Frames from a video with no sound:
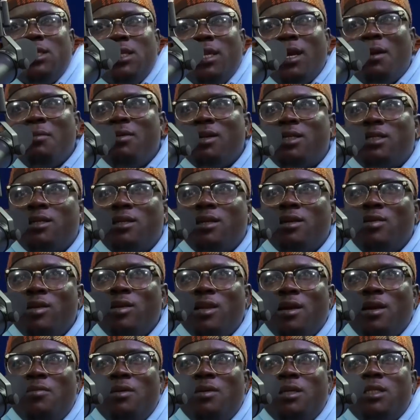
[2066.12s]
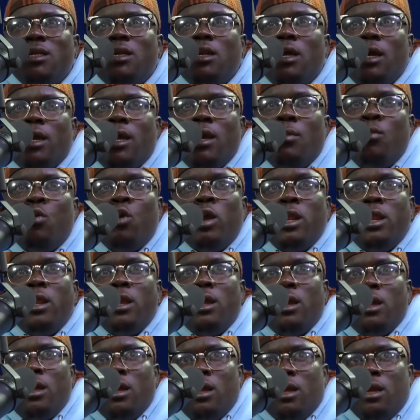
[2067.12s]
in Yabotre, on Yabotre, a game with the
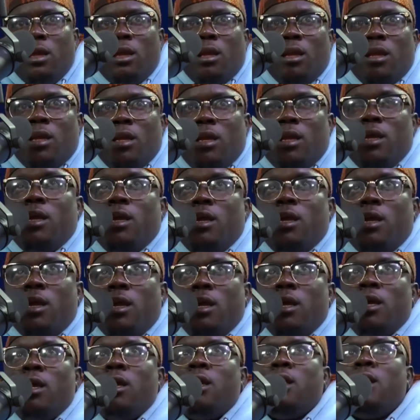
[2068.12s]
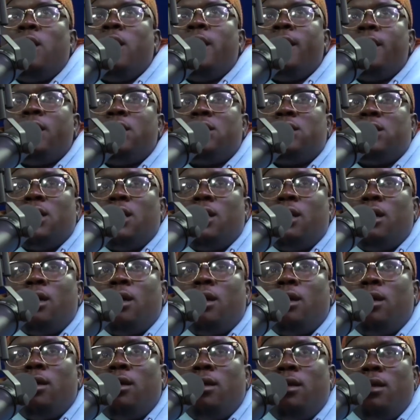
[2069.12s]
yes,
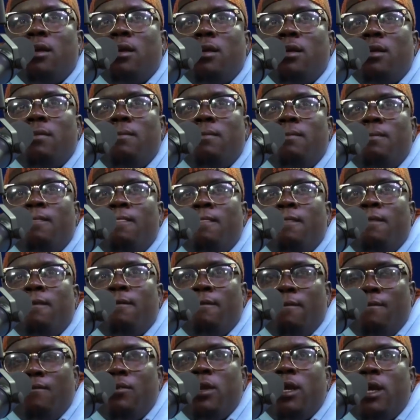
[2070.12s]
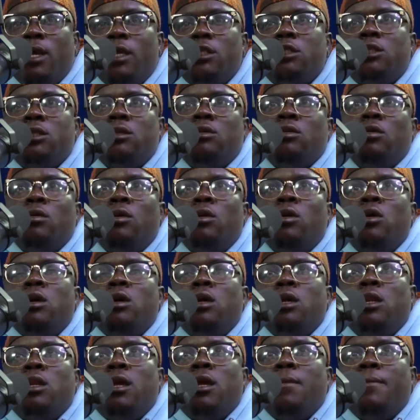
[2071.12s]
sir. Yeah, and you know,
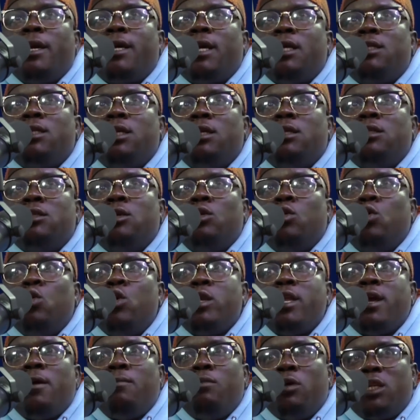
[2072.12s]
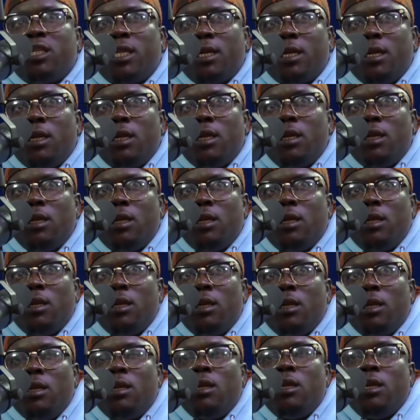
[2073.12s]
the American chairman said, on Yabotre.
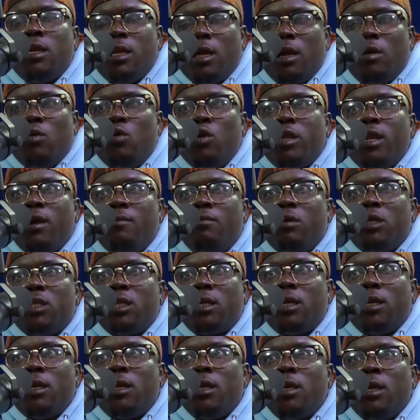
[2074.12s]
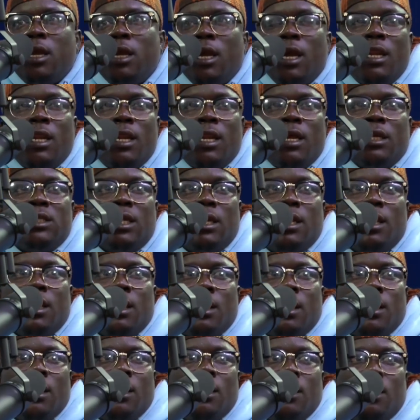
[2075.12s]
Yeah, on Yabotre. And I
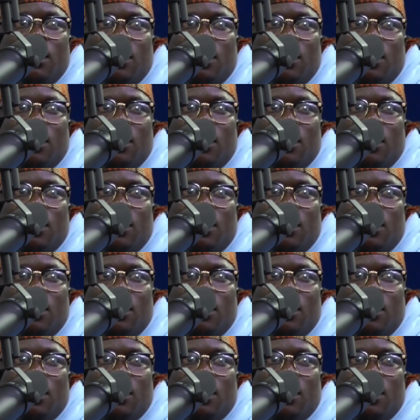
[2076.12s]
said,